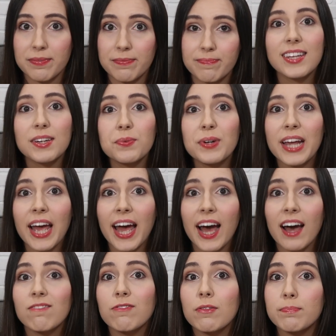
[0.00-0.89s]
Then we
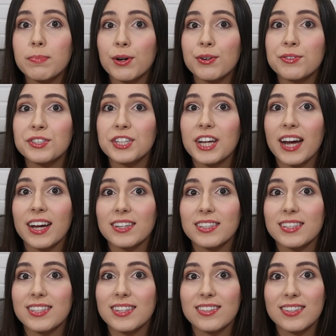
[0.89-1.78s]
have
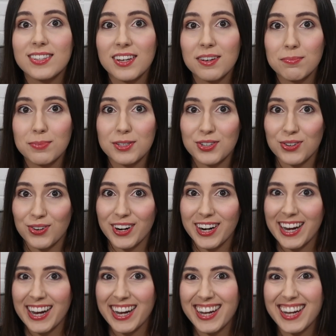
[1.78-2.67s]
BoJack's
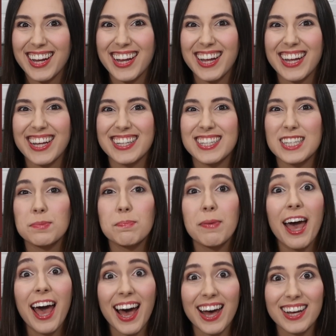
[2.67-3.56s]
sub-story, his
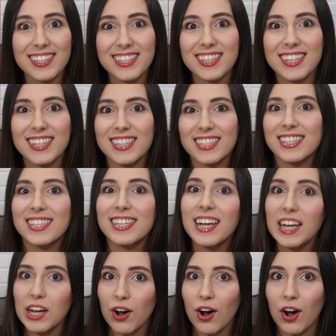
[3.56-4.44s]
past, his
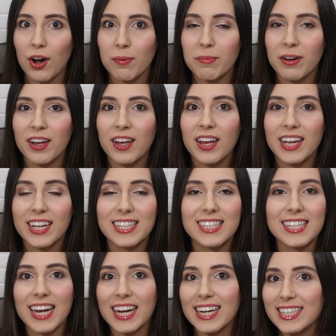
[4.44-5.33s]
sitcom,
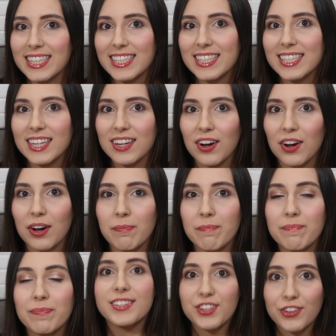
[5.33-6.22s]
his 90s
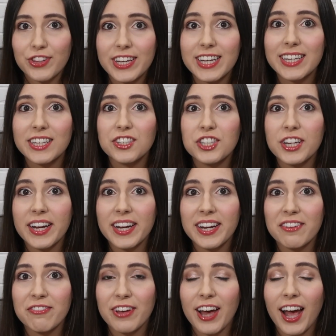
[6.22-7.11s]
sitcom. So the
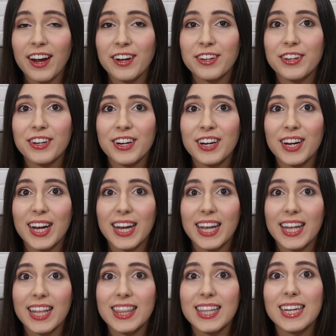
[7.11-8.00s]
initiating factor
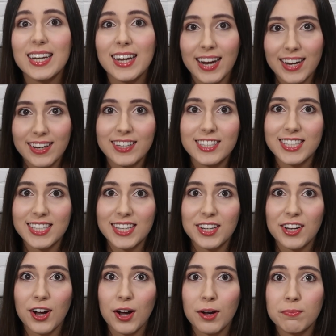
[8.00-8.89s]
in the 90s
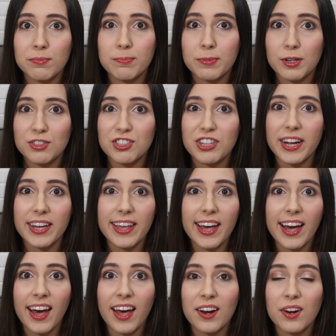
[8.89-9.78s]
sitcom BoJack
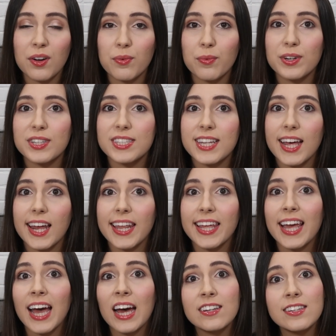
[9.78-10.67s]
had was that
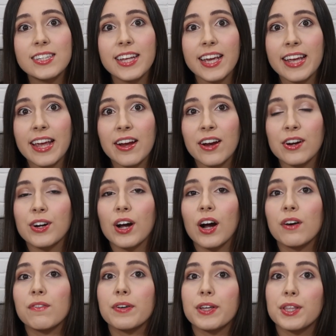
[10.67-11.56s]
he had to take care
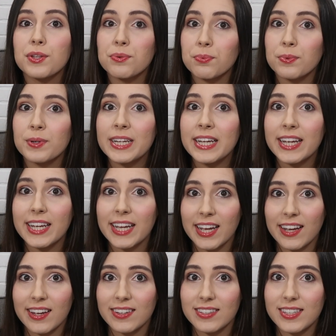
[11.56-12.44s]
of 3
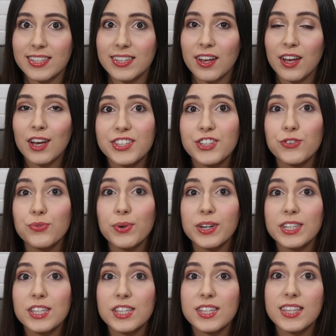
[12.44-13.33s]
kids. So
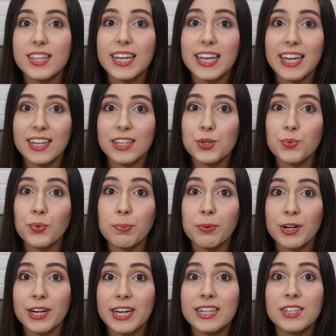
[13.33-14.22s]
once the kids were
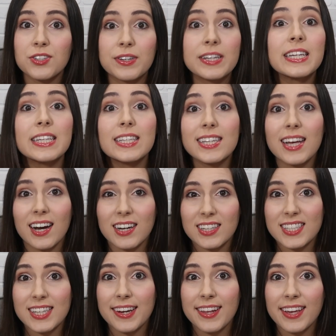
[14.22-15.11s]
put into his
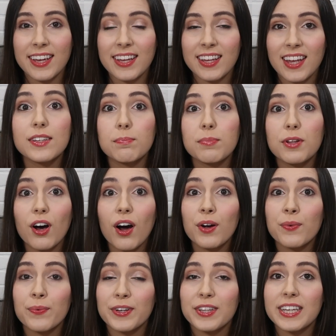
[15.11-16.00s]
custody, the
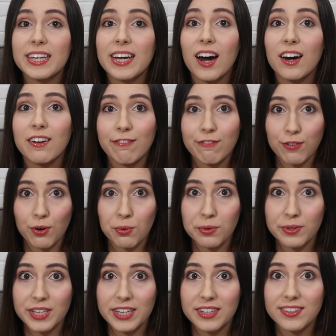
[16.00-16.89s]
plot really
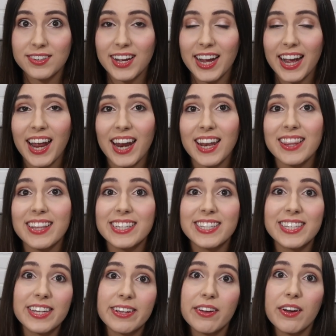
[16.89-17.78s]
unfolded, and
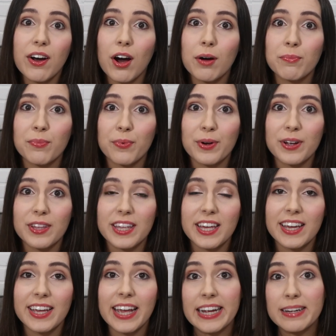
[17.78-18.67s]
this sitcom
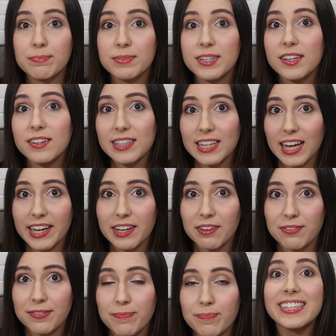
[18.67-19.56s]
really came to
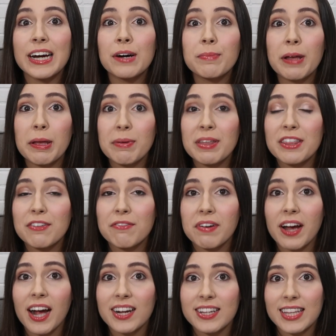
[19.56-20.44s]
life. Now maybe the
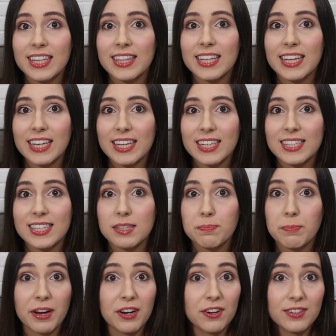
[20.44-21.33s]
fact that the kids'
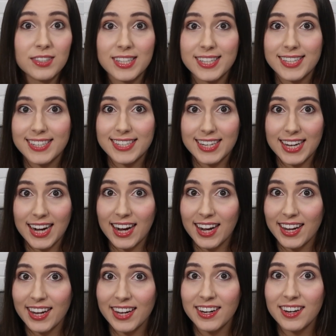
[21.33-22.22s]
parents
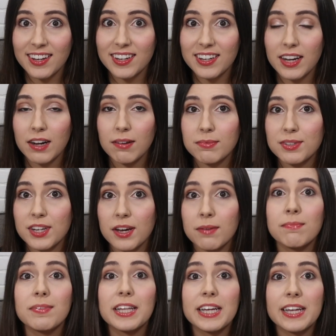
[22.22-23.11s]
died comes
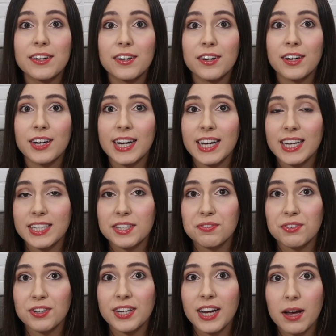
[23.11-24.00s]
up later in
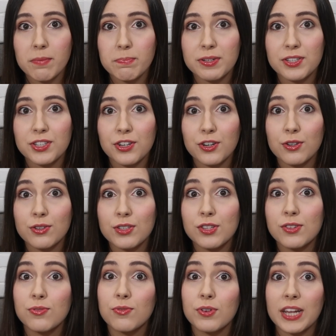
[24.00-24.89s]
different
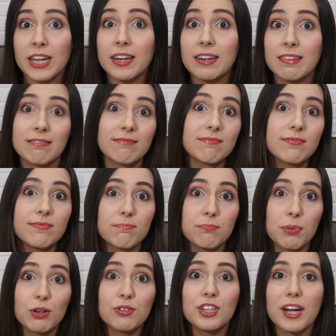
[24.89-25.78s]
episodes in
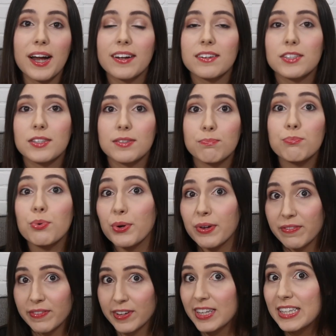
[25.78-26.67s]
BoJack's
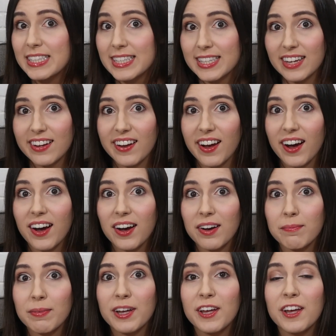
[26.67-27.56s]
previous
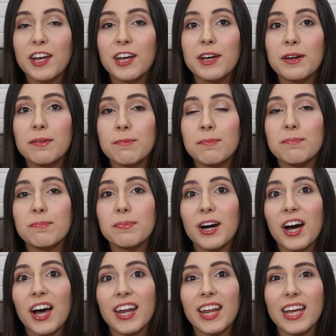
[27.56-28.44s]
sitcom,
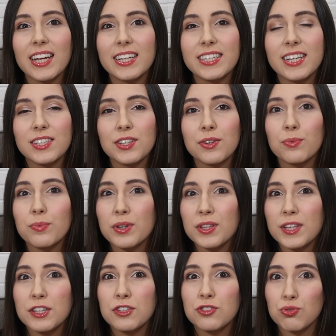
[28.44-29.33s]
but it doesn't
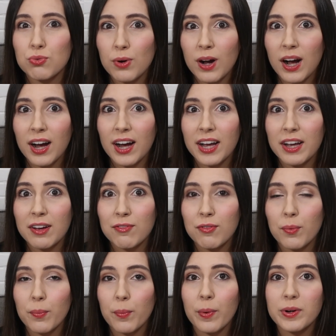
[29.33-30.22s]
really drive
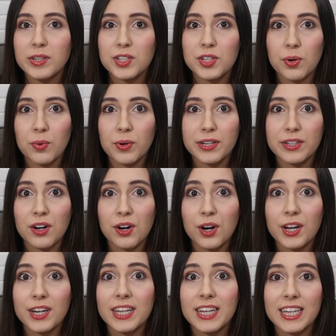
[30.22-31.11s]
what's going
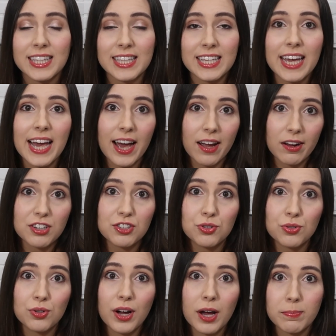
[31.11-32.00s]
on in the
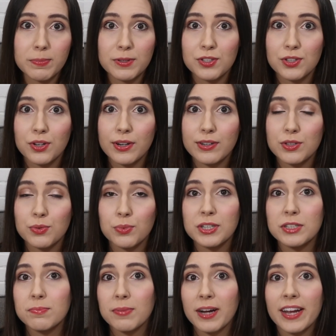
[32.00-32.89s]
actual episodes,
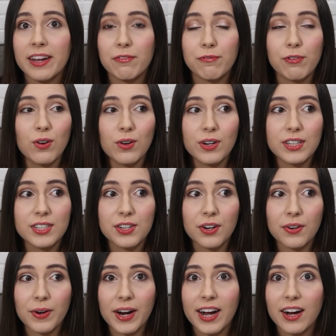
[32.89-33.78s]
which might focus
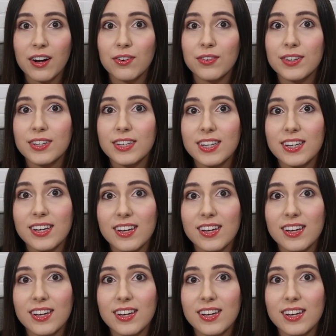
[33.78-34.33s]
around